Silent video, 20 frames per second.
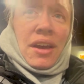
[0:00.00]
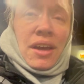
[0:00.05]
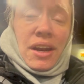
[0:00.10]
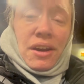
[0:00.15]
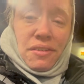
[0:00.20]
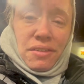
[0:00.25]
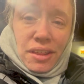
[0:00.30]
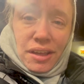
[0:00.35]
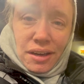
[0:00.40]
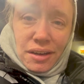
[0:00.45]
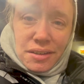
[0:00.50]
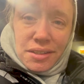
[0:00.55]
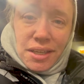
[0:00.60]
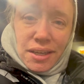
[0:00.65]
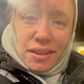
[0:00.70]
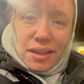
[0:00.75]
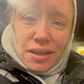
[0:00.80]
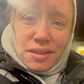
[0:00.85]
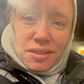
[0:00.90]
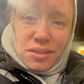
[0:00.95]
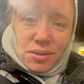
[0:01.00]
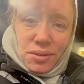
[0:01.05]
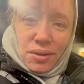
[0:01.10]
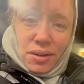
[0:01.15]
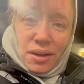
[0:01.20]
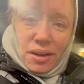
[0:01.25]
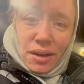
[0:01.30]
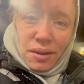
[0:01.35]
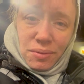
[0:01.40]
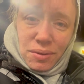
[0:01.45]
everything else like that. So
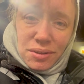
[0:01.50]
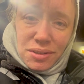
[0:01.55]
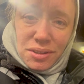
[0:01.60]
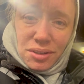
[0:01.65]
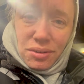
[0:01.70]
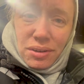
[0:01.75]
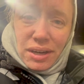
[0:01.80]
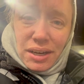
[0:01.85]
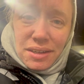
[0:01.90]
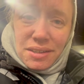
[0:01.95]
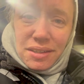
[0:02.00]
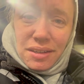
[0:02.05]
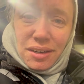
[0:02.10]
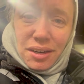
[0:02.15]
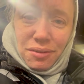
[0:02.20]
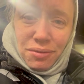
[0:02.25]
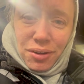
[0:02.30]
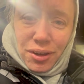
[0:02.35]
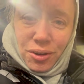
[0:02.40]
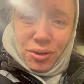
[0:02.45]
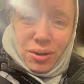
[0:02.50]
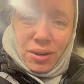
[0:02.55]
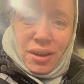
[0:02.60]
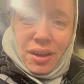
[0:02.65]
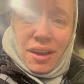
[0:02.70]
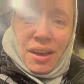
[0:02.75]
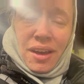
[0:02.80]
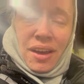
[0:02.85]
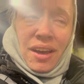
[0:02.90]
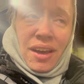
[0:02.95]
I will see you guys in a few
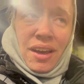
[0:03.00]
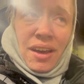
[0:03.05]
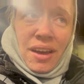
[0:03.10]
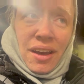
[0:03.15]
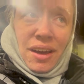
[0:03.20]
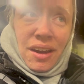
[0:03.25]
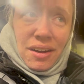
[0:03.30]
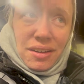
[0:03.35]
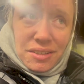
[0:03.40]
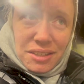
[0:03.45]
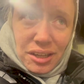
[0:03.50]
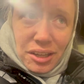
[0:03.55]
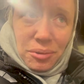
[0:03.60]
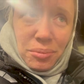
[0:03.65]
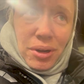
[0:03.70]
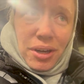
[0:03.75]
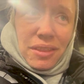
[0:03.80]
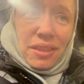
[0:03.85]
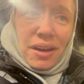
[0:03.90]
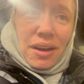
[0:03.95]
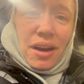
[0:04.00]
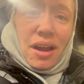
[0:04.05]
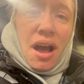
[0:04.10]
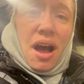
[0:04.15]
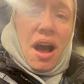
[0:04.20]
and I'll celebrate then.